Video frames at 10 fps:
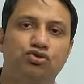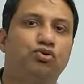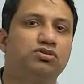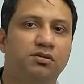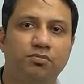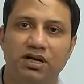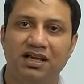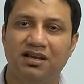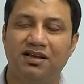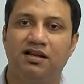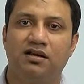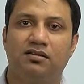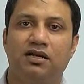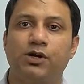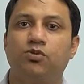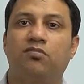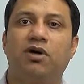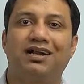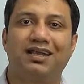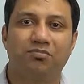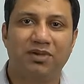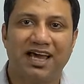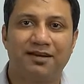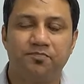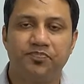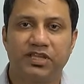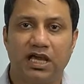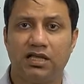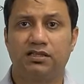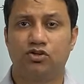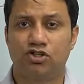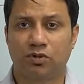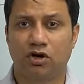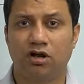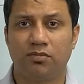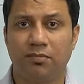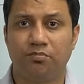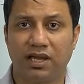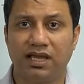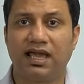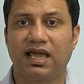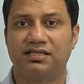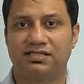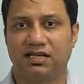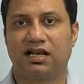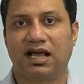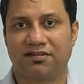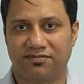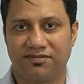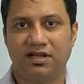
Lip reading: somebody the network marketing plan. Yeah, those were all my big gains in life.